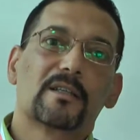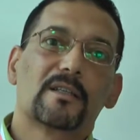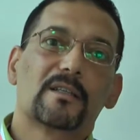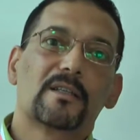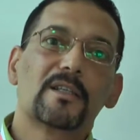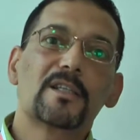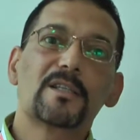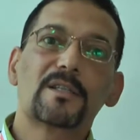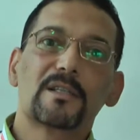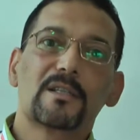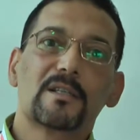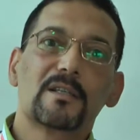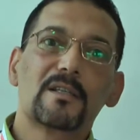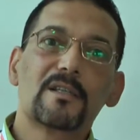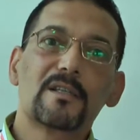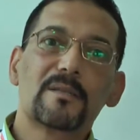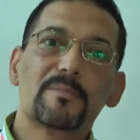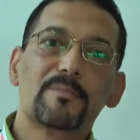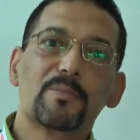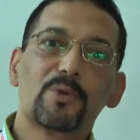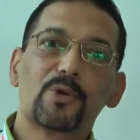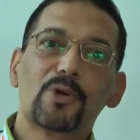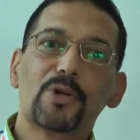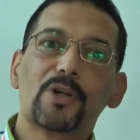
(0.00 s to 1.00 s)
This
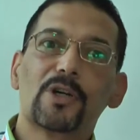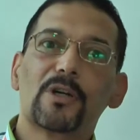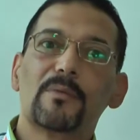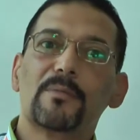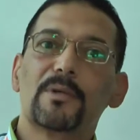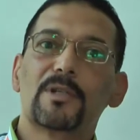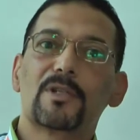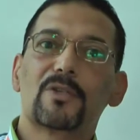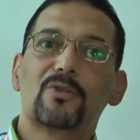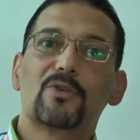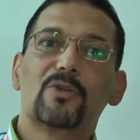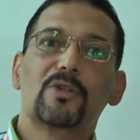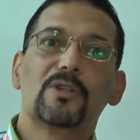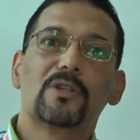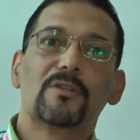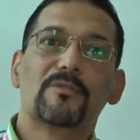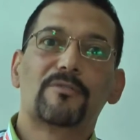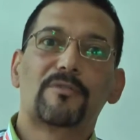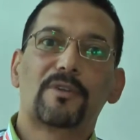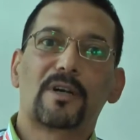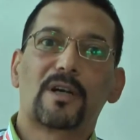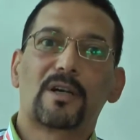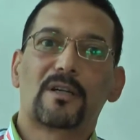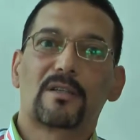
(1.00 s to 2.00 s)
program is called the
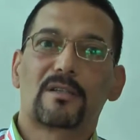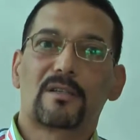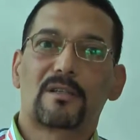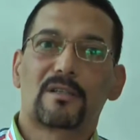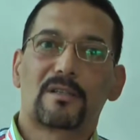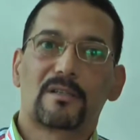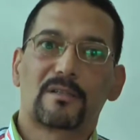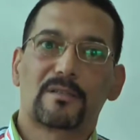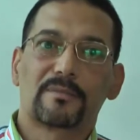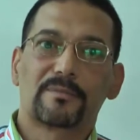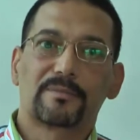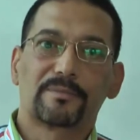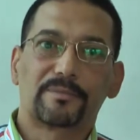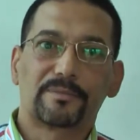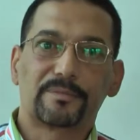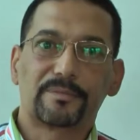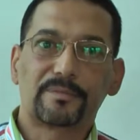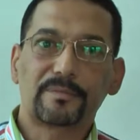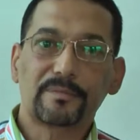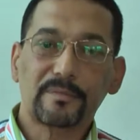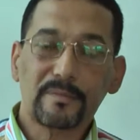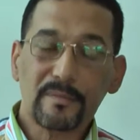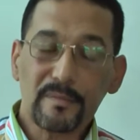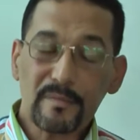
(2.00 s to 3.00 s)
FRAX.
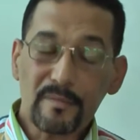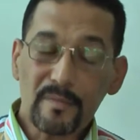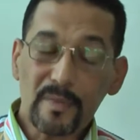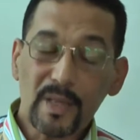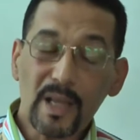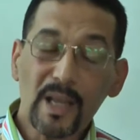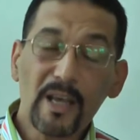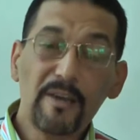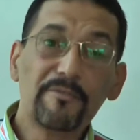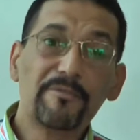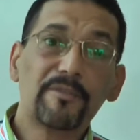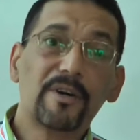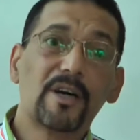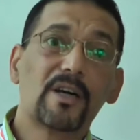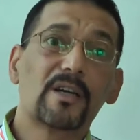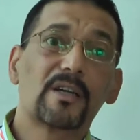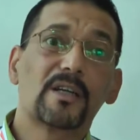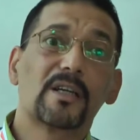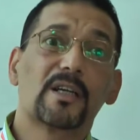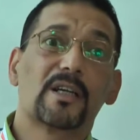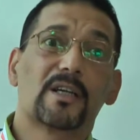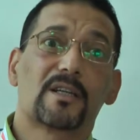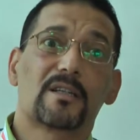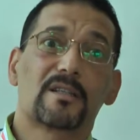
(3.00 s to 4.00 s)

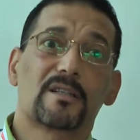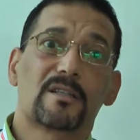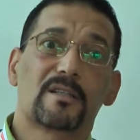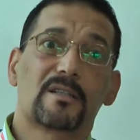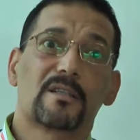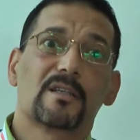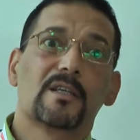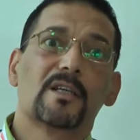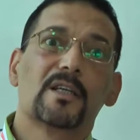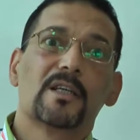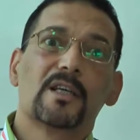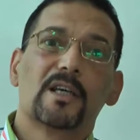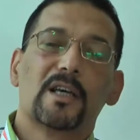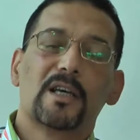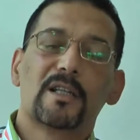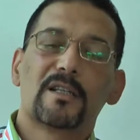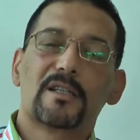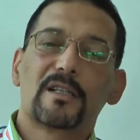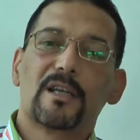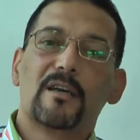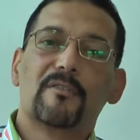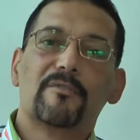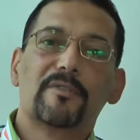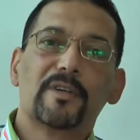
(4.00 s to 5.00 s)
F-R-A-X.
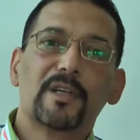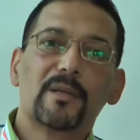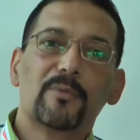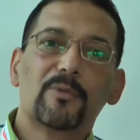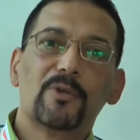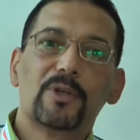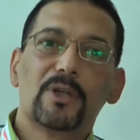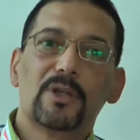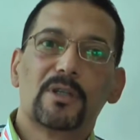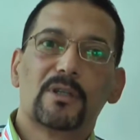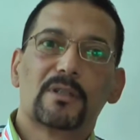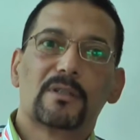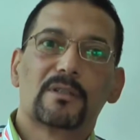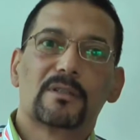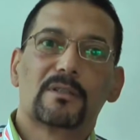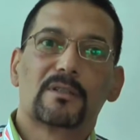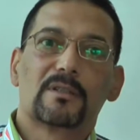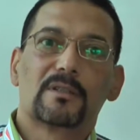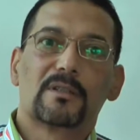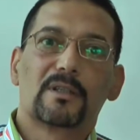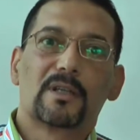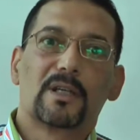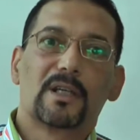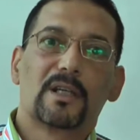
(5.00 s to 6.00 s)
It's available
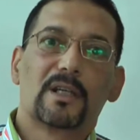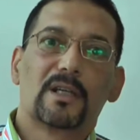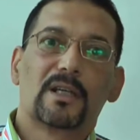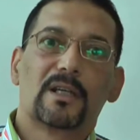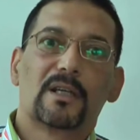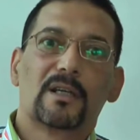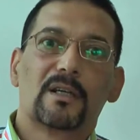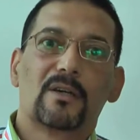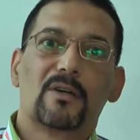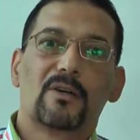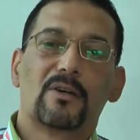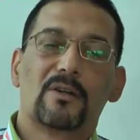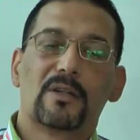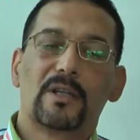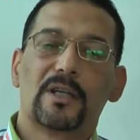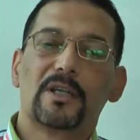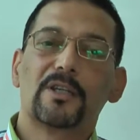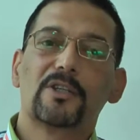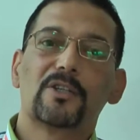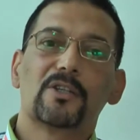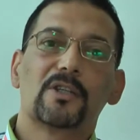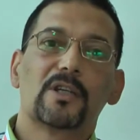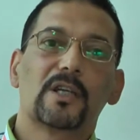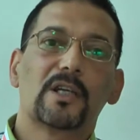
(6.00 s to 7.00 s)
on the
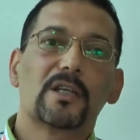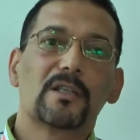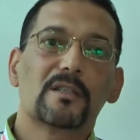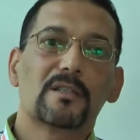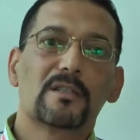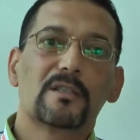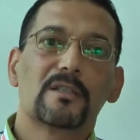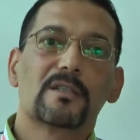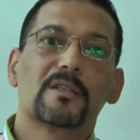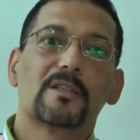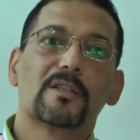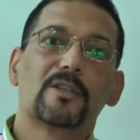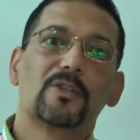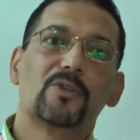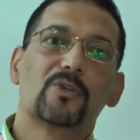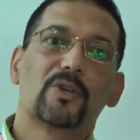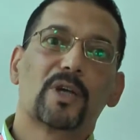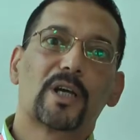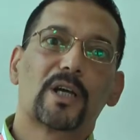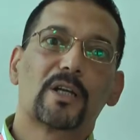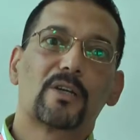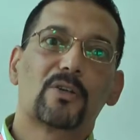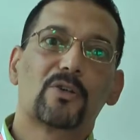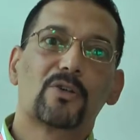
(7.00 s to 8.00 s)
internet. You
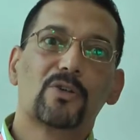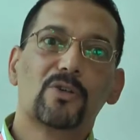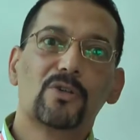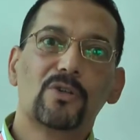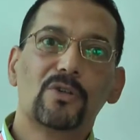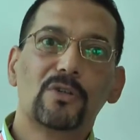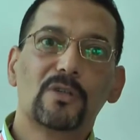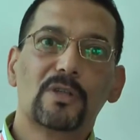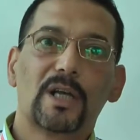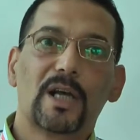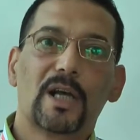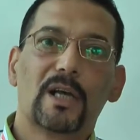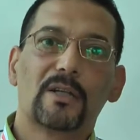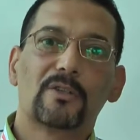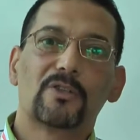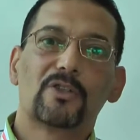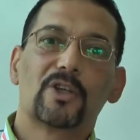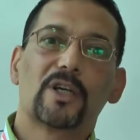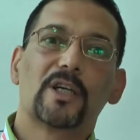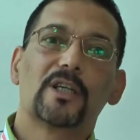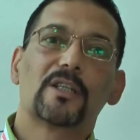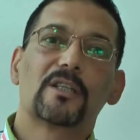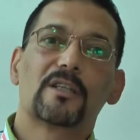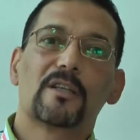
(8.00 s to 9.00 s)
can go and
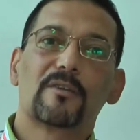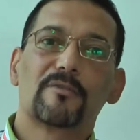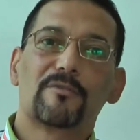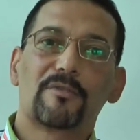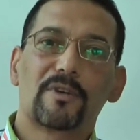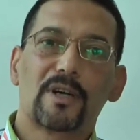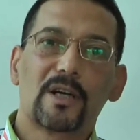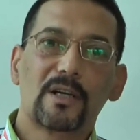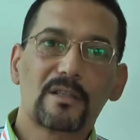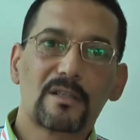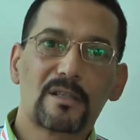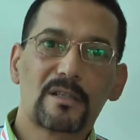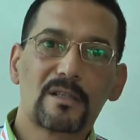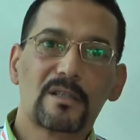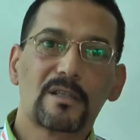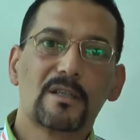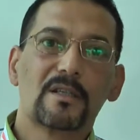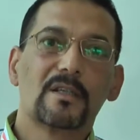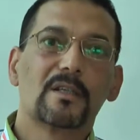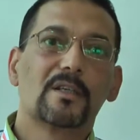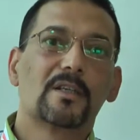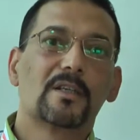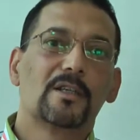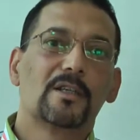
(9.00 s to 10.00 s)
write FRAX.
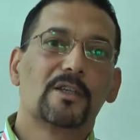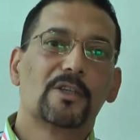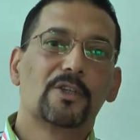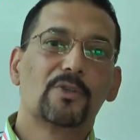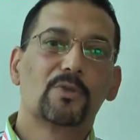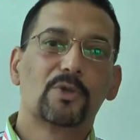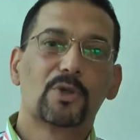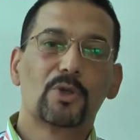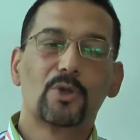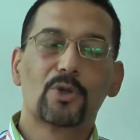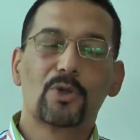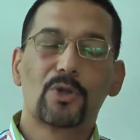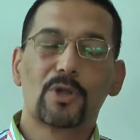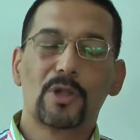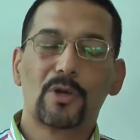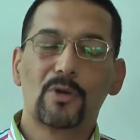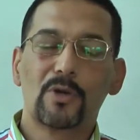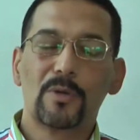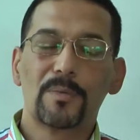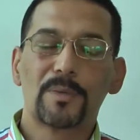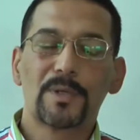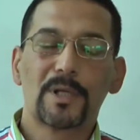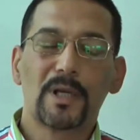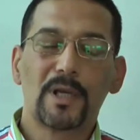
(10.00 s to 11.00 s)
You will go to the
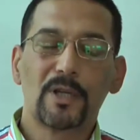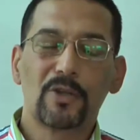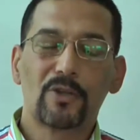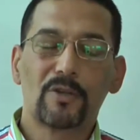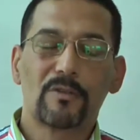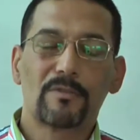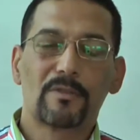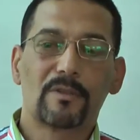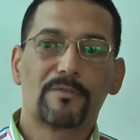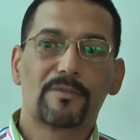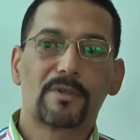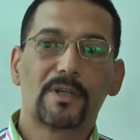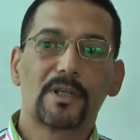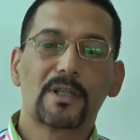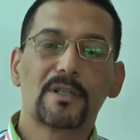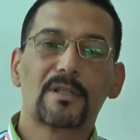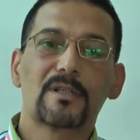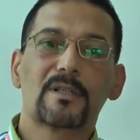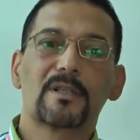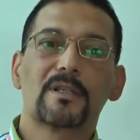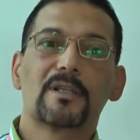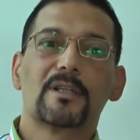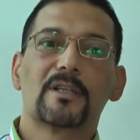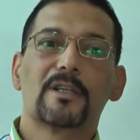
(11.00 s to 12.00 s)
website of the
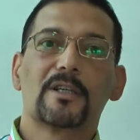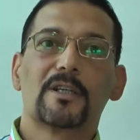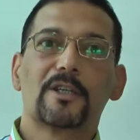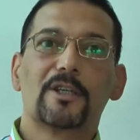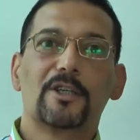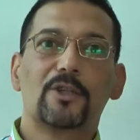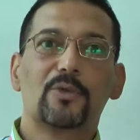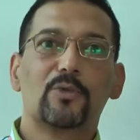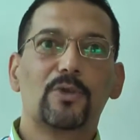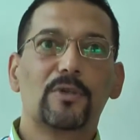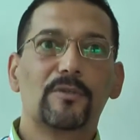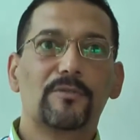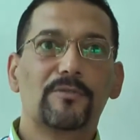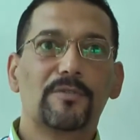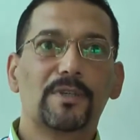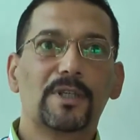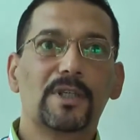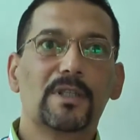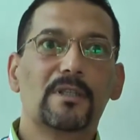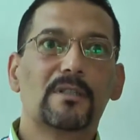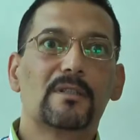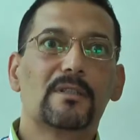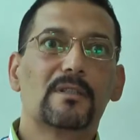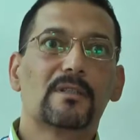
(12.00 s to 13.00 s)
FRAX. You will
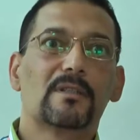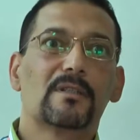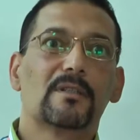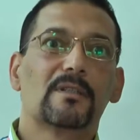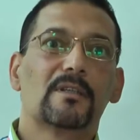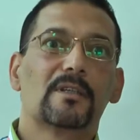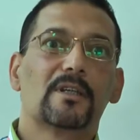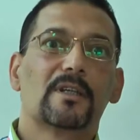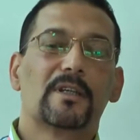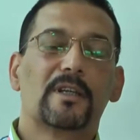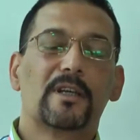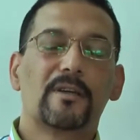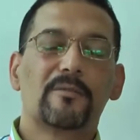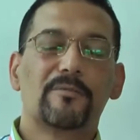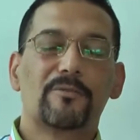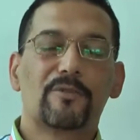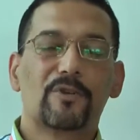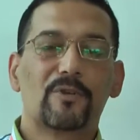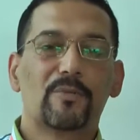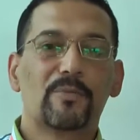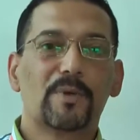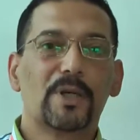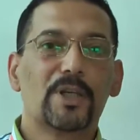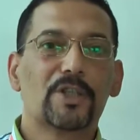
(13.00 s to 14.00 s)
feed the
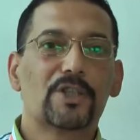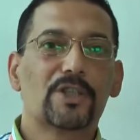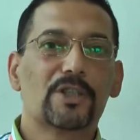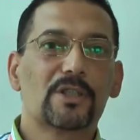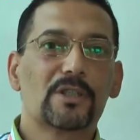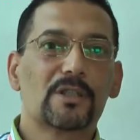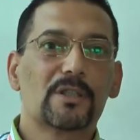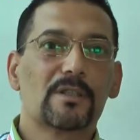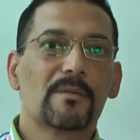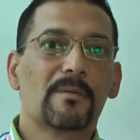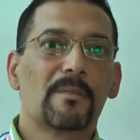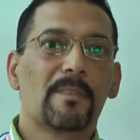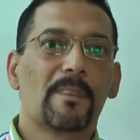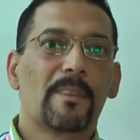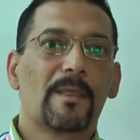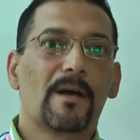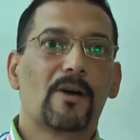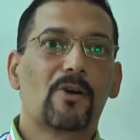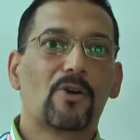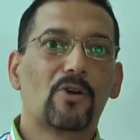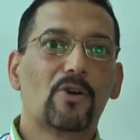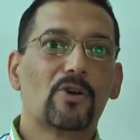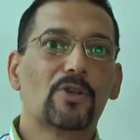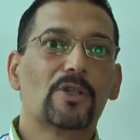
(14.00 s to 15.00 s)
information
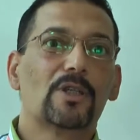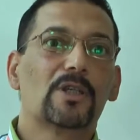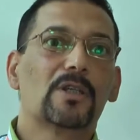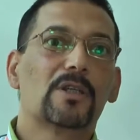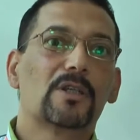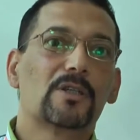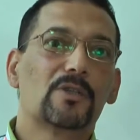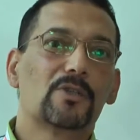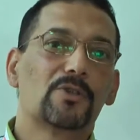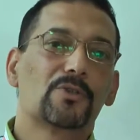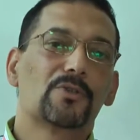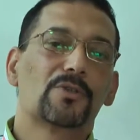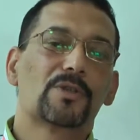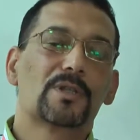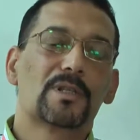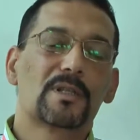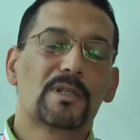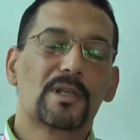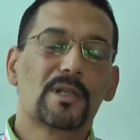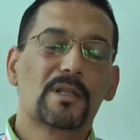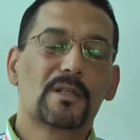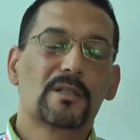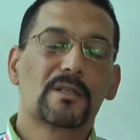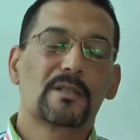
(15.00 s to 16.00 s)
according to your
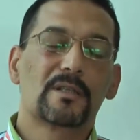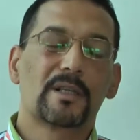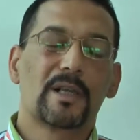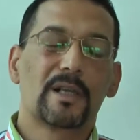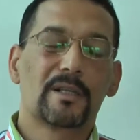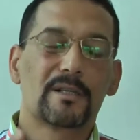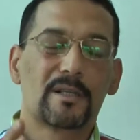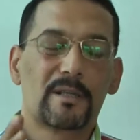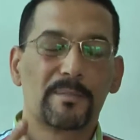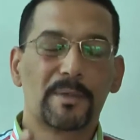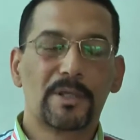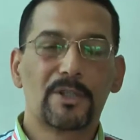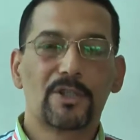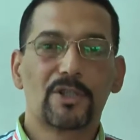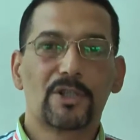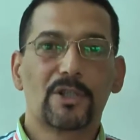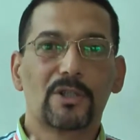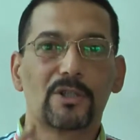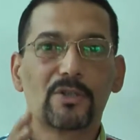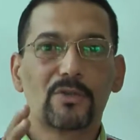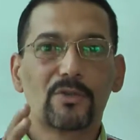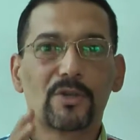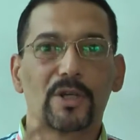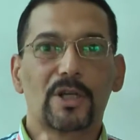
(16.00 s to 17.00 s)
state. As I
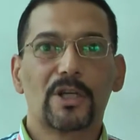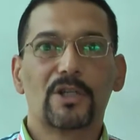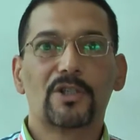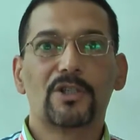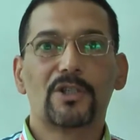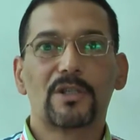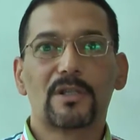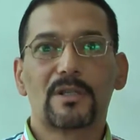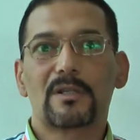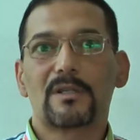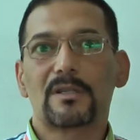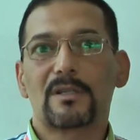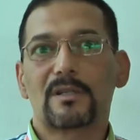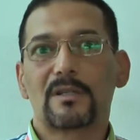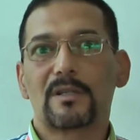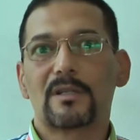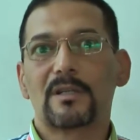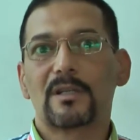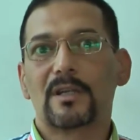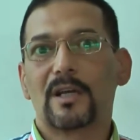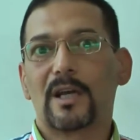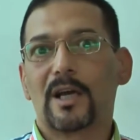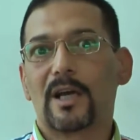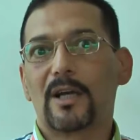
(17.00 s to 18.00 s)
mentioned, your age, sex,
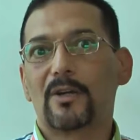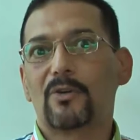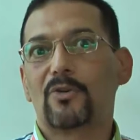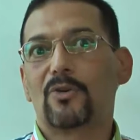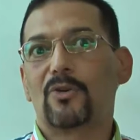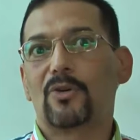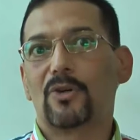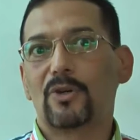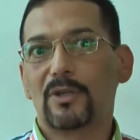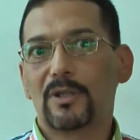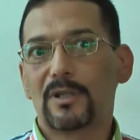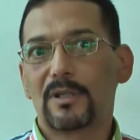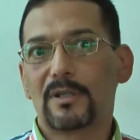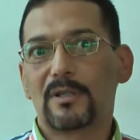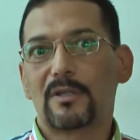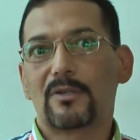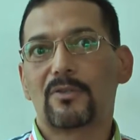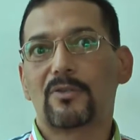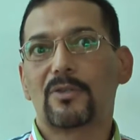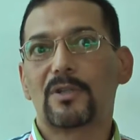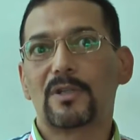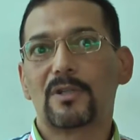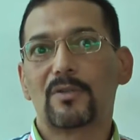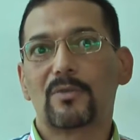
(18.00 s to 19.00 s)
alcohol,
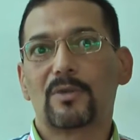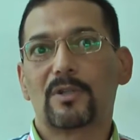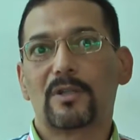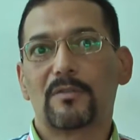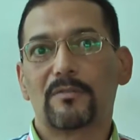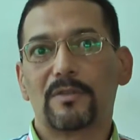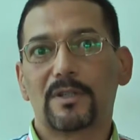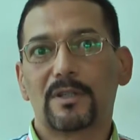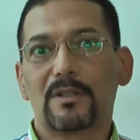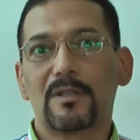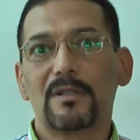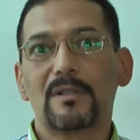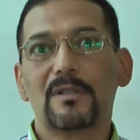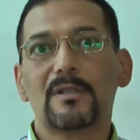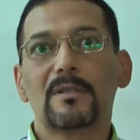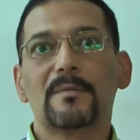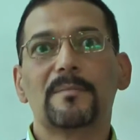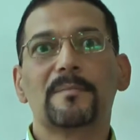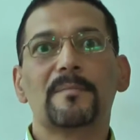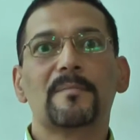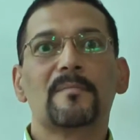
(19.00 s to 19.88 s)
steroids, whatever it is.